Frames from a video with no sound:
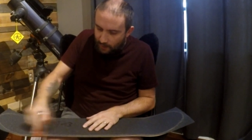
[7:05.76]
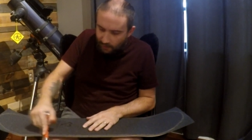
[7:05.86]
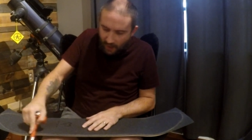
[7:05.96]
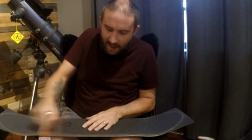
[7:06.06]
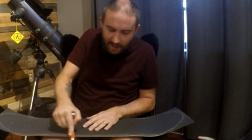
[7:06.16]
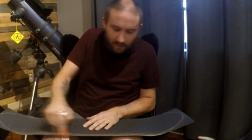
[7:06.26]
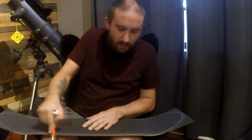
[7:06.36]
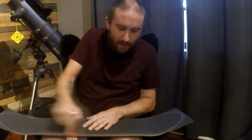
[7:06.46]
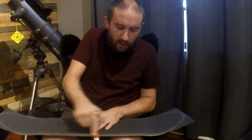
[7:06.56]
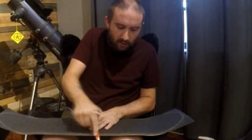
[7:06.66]
of hate
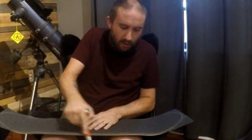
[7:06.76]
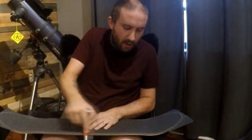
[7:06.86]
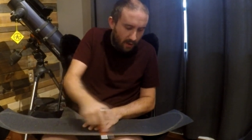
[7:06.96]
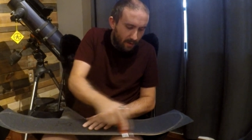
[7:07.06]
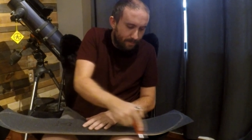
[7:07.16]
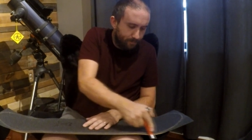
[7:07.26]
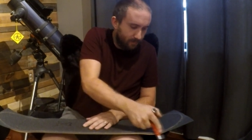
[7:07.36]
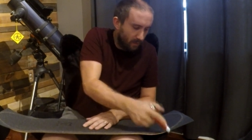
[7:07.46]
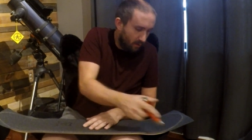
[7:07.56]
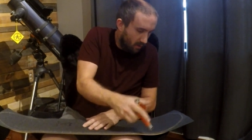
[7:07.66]
about
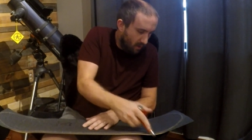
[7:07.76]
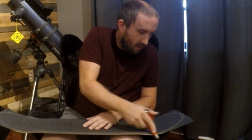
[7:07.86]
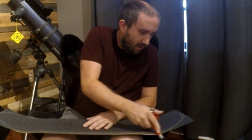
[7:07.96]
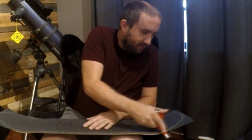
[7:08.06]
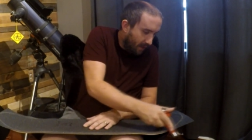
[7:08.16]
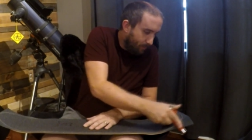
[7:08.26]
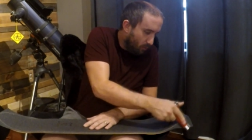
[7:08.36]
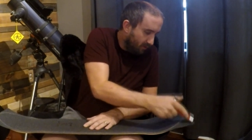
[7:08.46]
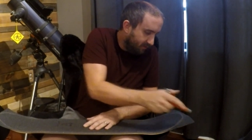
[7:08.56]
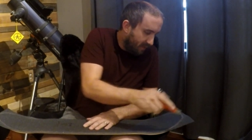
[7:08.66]

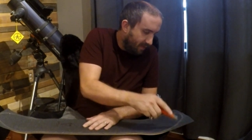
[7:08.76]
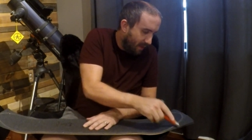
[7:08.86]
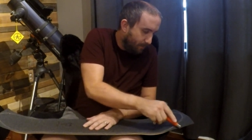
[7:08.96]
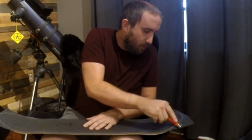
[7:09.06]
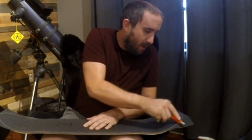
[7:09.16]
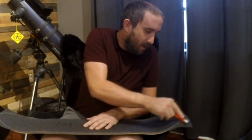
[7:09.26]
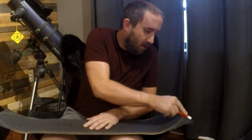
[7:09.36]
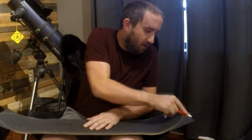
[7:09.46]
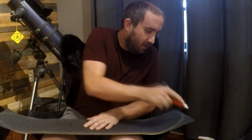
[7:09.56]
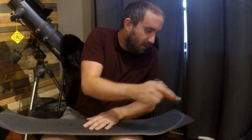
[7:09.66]
skateboarders that like
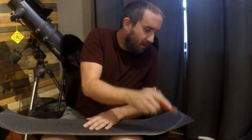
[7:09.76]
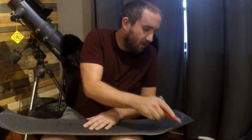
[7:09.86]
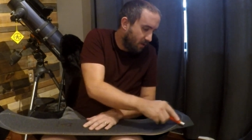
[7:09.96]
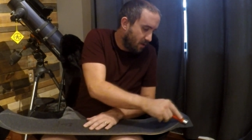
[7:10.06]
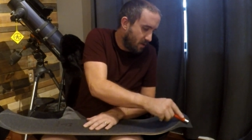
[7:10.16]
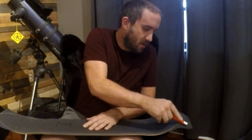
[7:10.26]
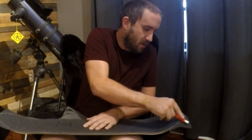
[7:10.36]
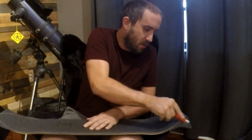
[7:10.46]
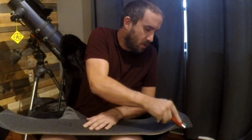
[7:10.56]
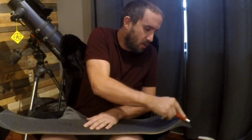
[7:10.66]
primarily
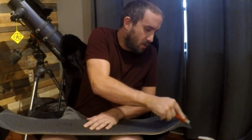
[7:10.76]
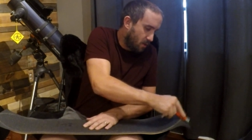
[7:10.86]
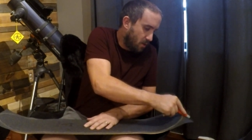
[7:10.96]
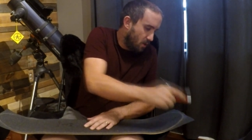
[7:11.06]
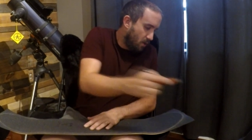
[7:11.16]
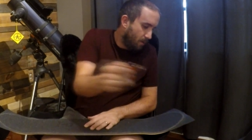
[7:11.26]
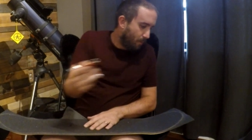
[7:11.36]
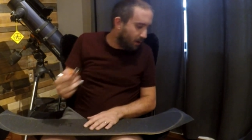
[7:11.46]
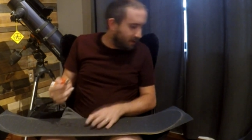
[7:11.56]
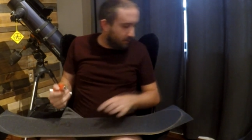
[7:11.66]

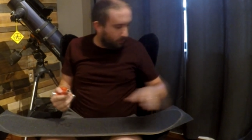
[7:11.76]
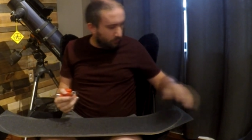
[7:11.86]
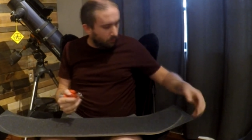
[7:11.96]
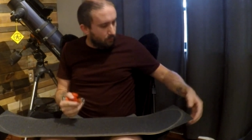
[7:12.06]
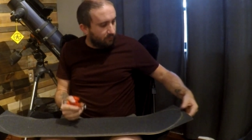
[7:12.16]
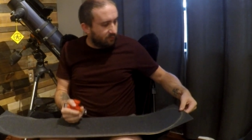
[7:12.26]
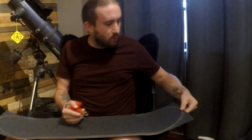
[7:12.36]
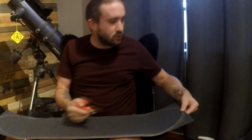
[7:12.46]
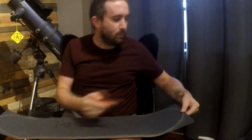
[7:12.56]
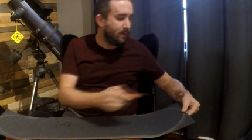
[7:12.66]
market through
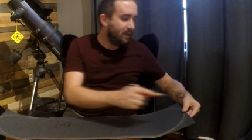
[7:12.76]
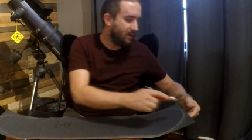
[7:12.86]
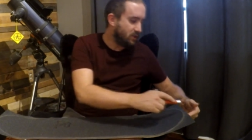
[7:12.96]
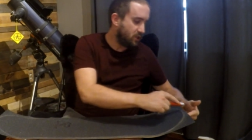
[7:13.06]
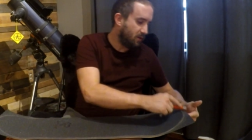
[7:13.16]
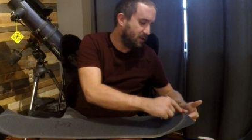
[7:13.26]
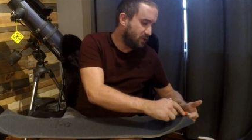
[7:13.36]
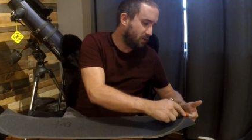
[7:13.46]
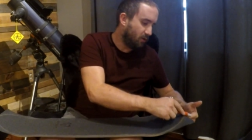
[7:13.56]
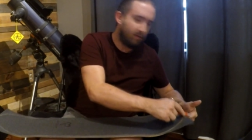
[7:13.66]
social media in
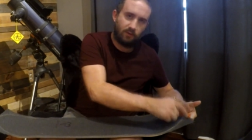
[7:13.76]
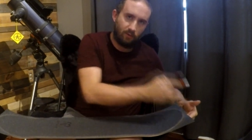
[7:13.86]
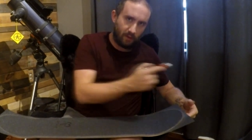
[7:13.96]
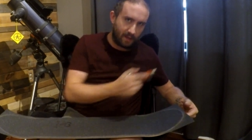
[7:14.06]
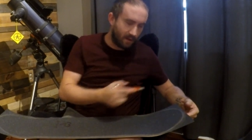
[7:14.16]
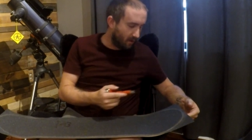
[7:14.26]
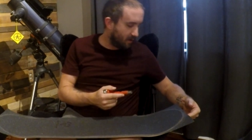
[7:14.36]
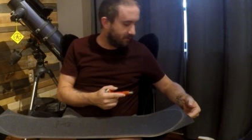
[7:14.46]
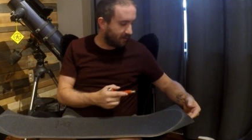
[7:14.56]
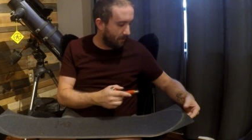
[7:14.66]
general. You look at
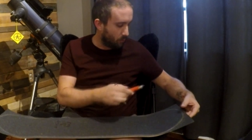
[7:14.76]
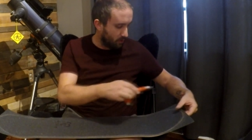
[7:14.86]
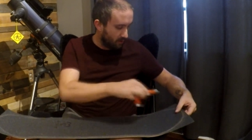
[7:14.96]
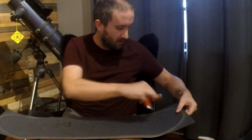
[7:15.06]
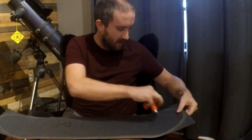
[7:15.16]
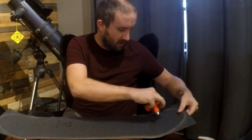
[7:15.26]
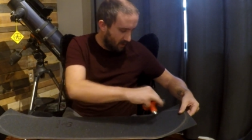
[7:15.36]
a skateboarder like